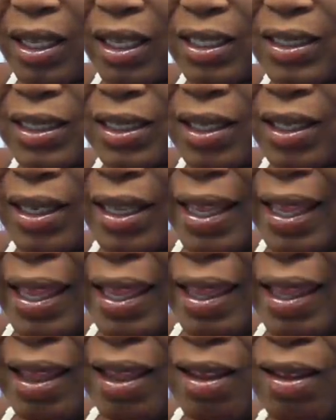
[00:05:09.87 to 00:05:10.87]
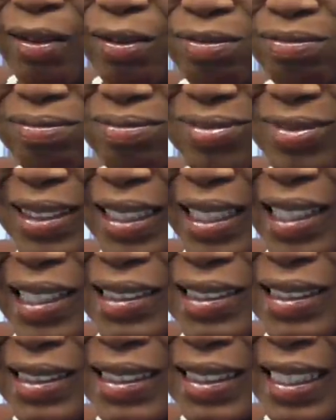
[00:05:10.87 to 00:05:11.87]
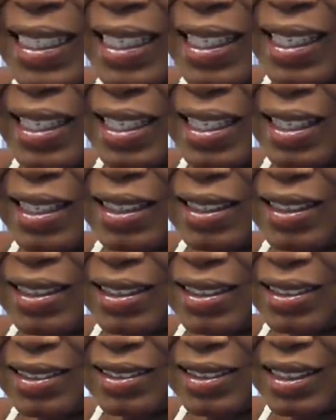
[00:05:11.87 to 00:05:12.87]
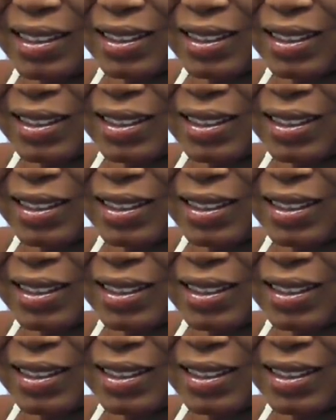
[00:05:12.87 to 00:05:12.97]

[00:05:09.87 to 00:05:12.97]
It's going to have dead skin.